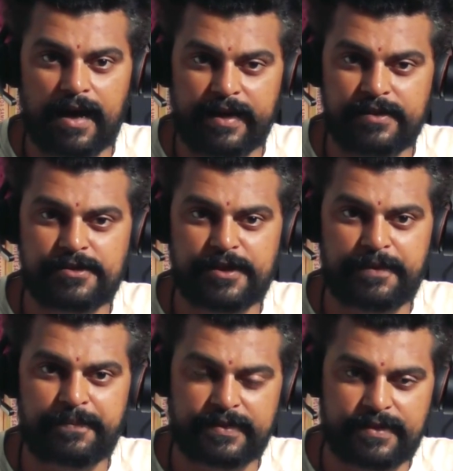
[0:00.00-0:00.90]
our
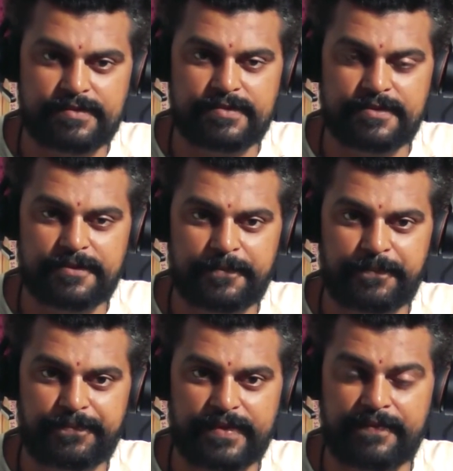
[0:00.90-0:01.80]
ancient methods.
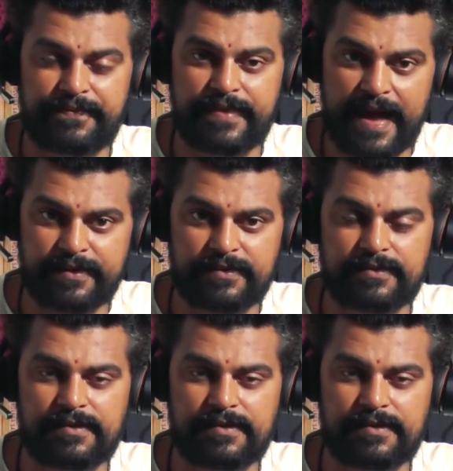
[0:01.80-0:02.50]
And that